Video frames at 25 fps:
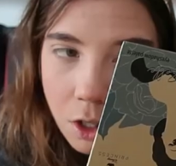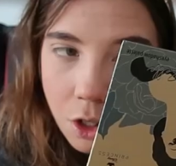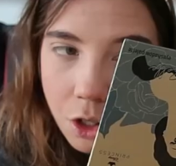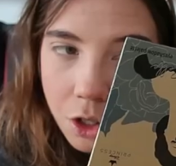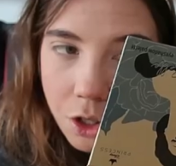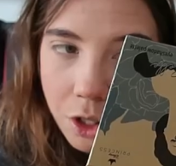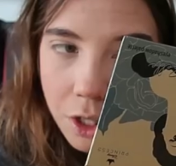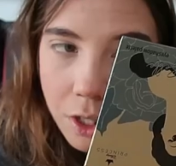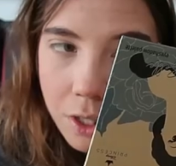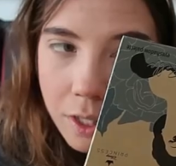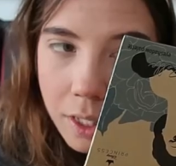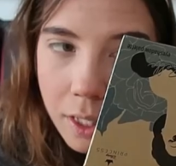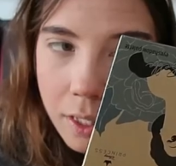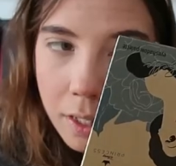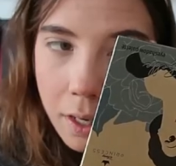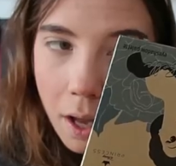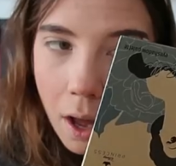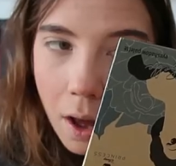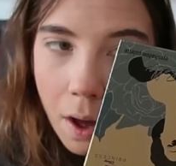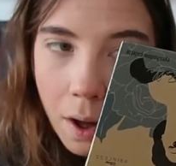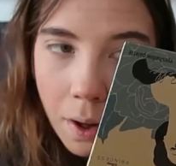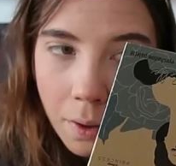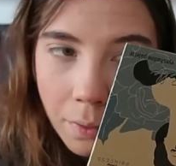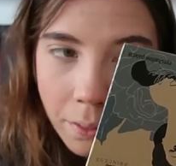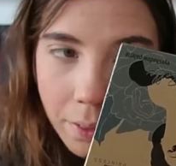She sent
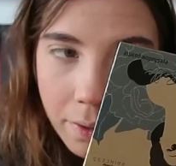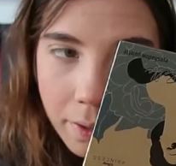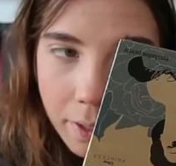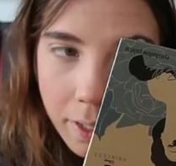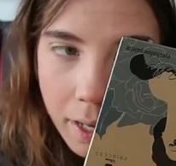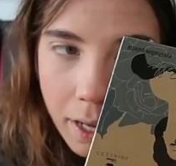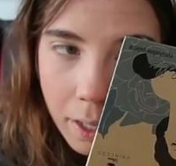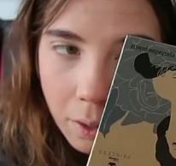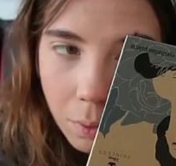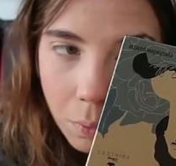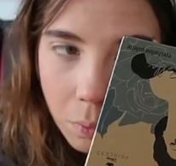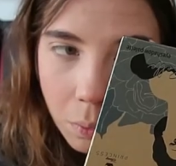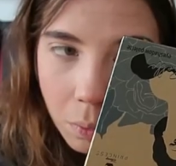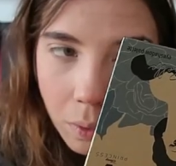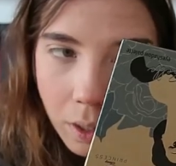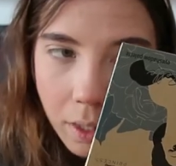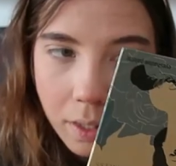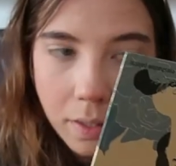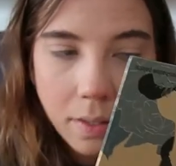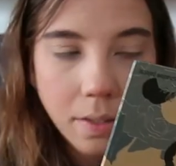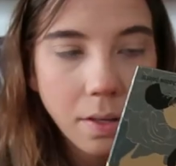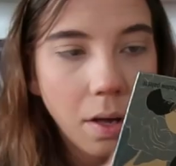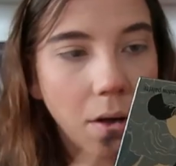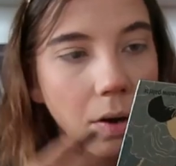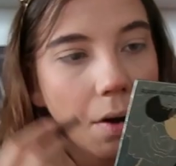out the dead
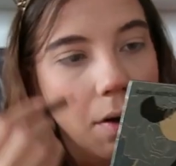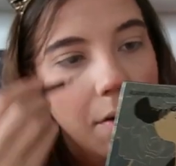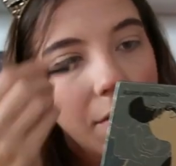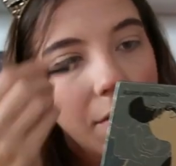queens out